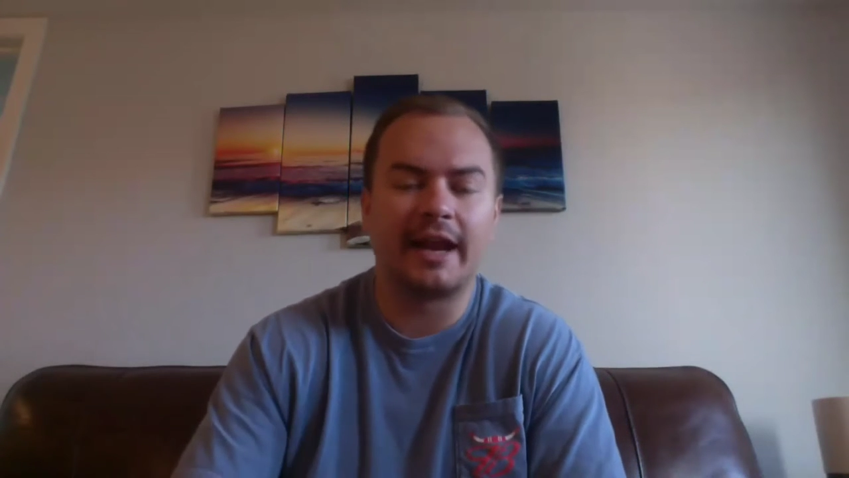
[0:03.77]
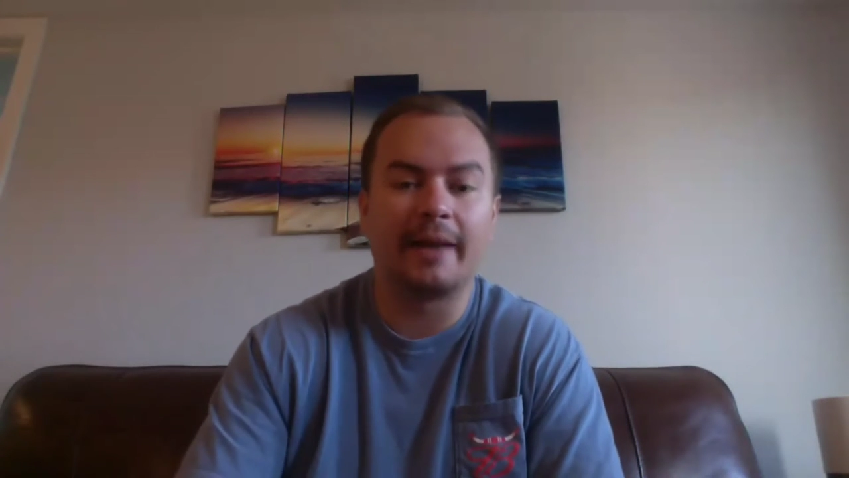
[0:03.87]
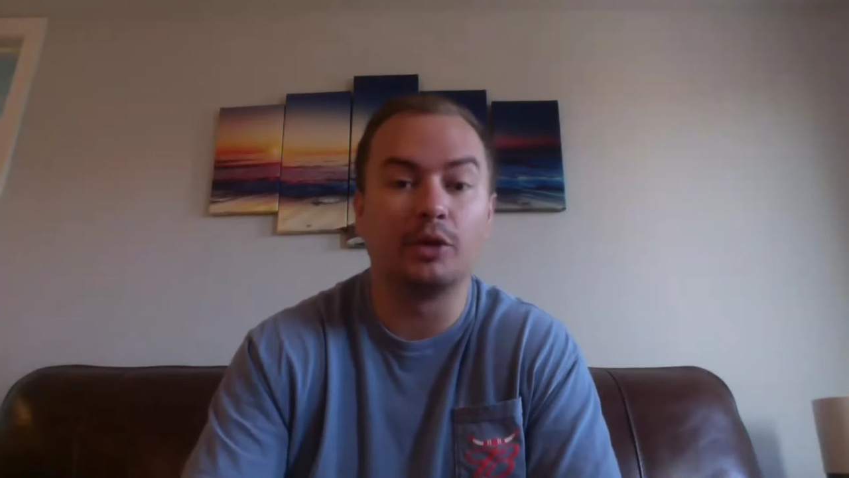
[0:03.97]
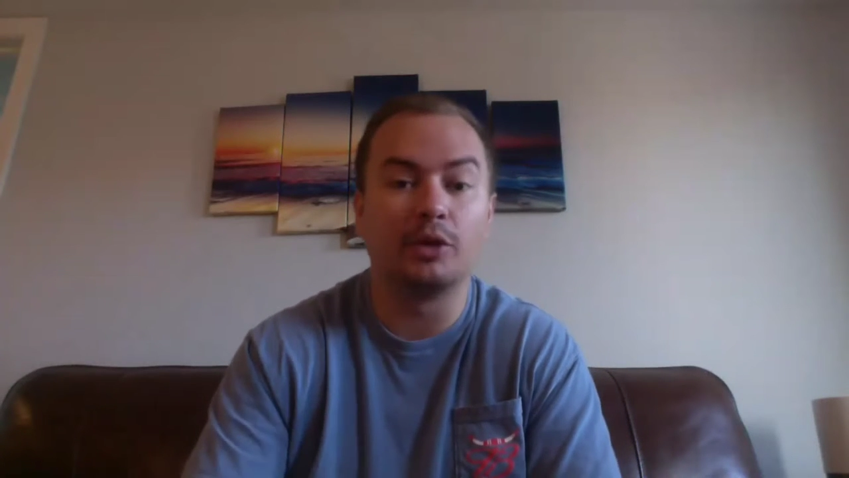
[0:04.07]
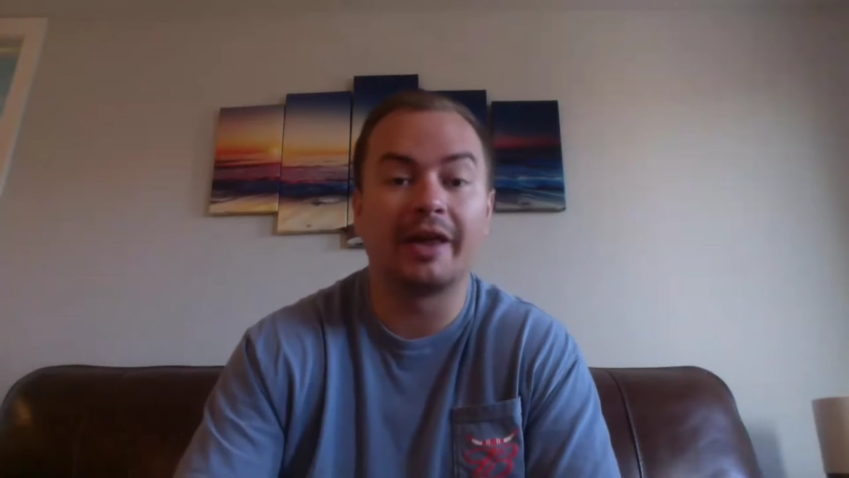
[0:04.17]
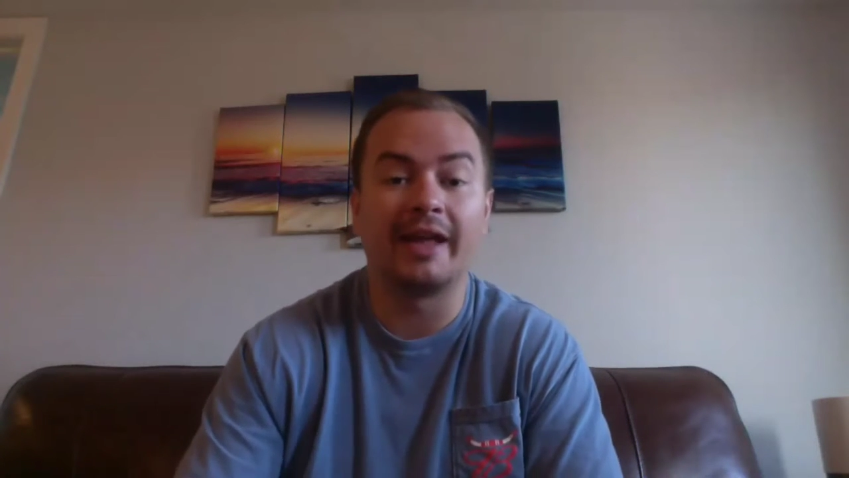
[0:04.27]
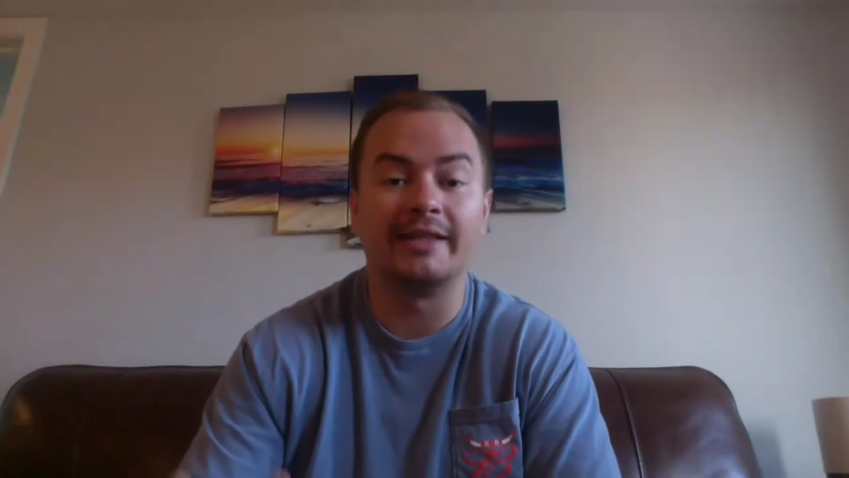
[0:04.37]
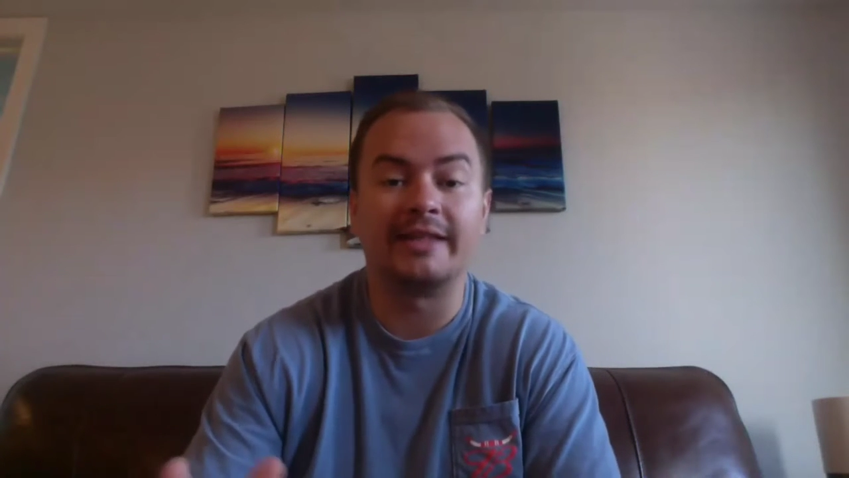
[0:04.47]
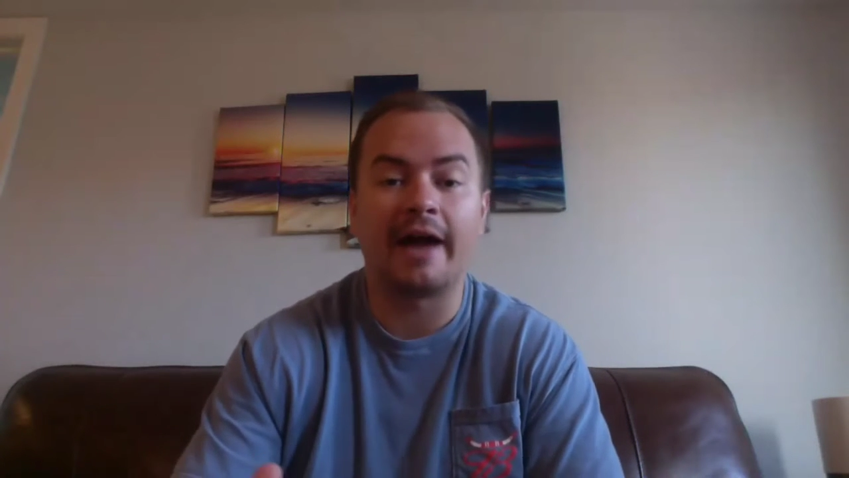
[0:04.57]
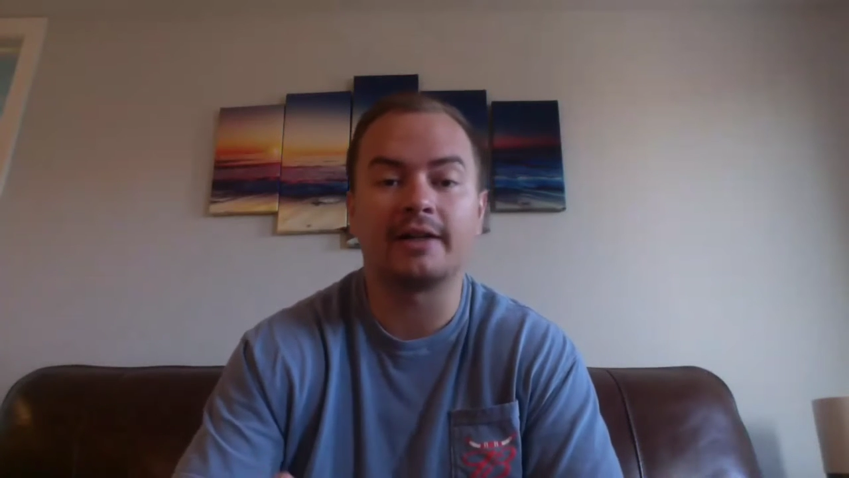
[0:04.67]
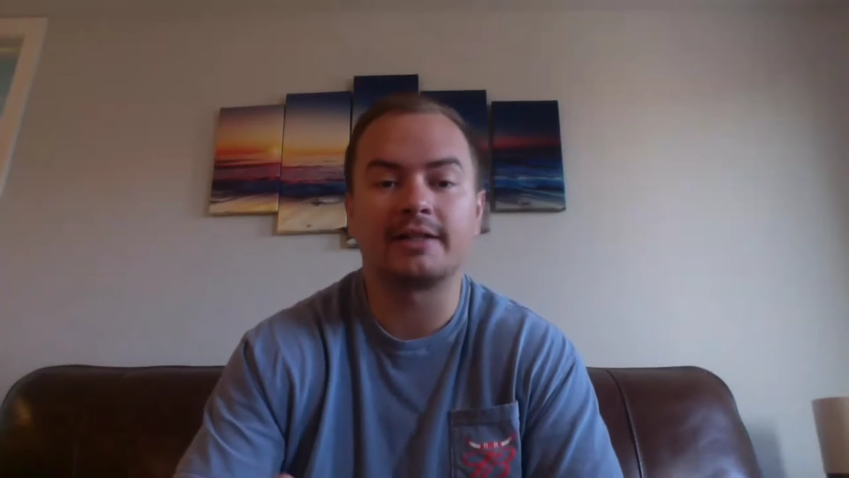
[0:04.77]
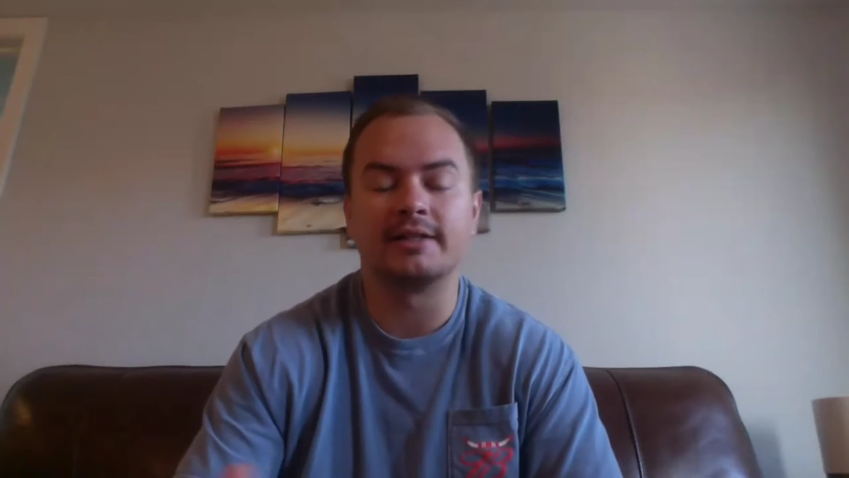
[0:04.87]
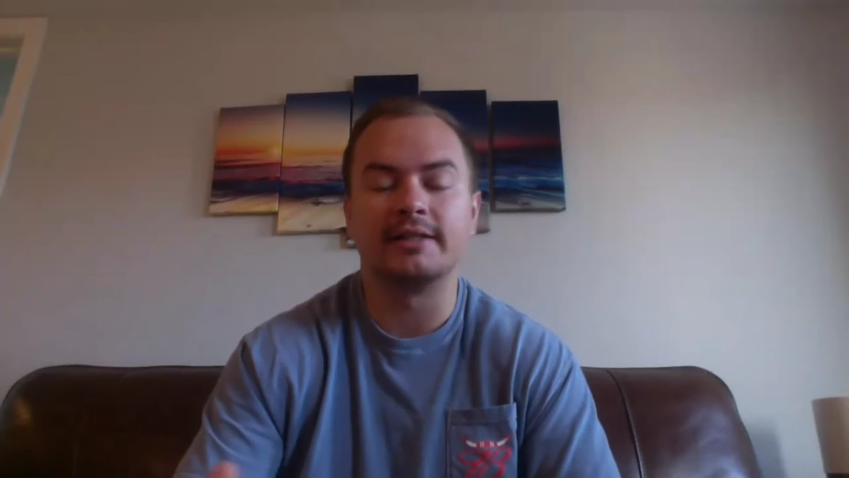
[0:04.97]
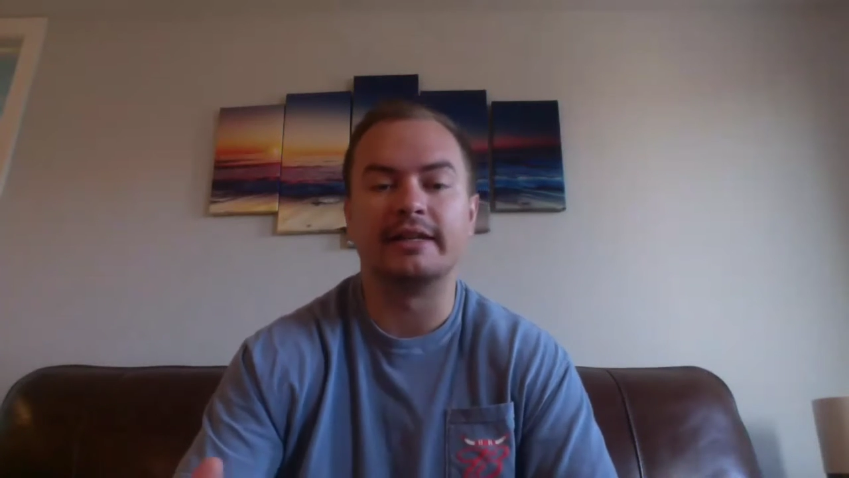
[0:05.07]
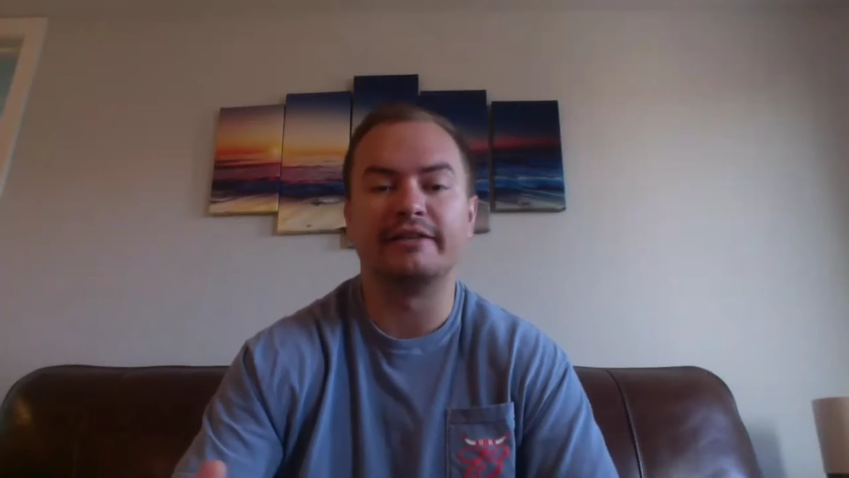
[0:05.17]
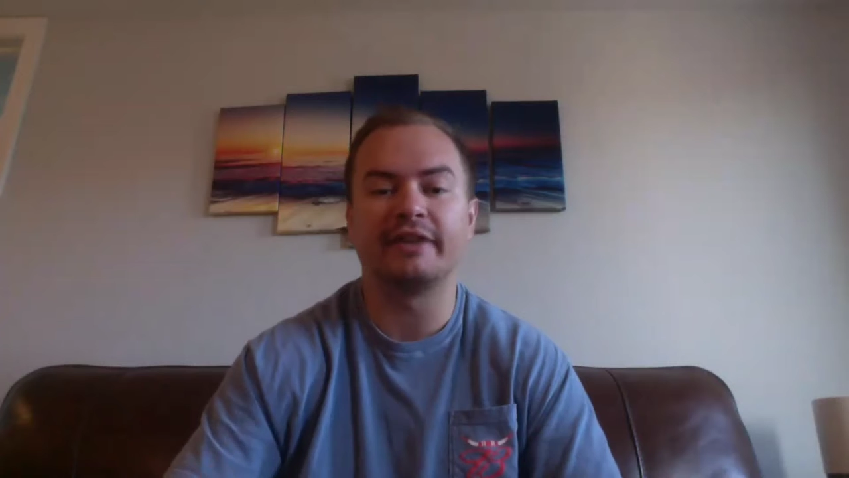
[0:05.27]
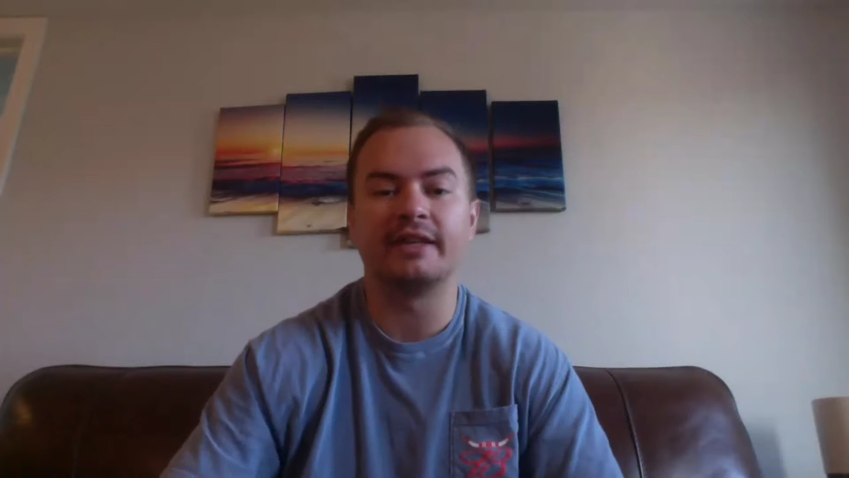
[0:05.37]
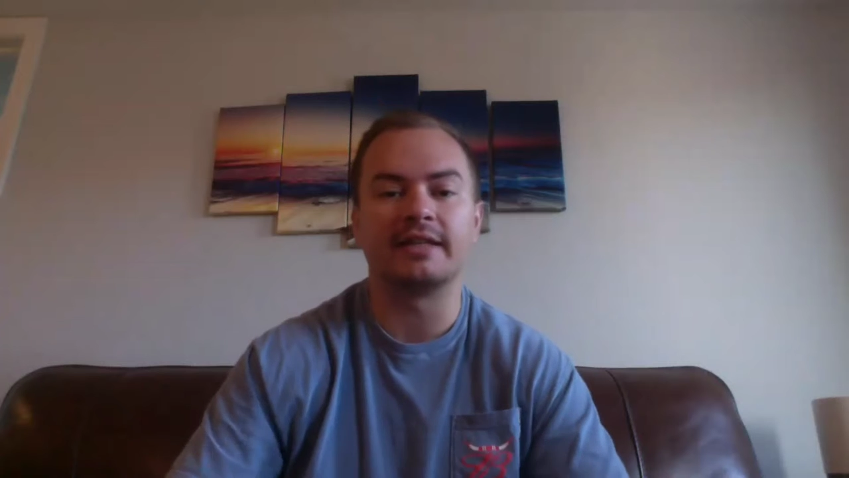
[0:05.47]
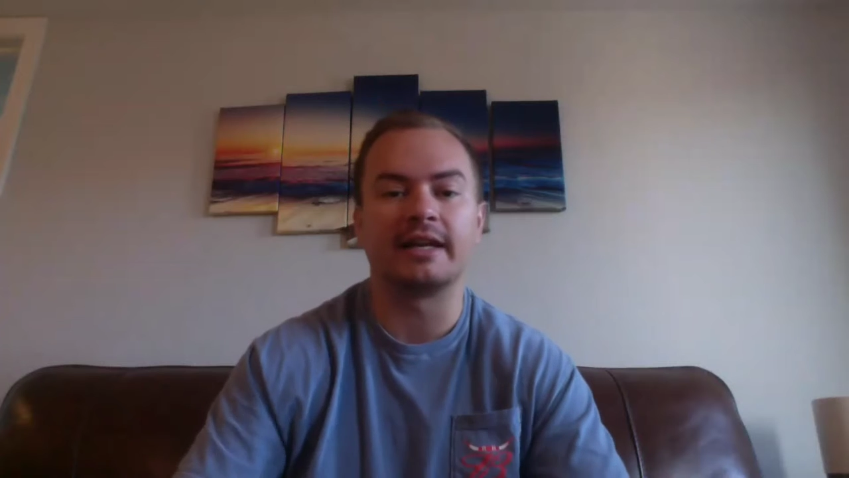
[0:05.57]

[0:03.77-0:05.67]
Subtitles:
Today, I'm looking at Dallas's defense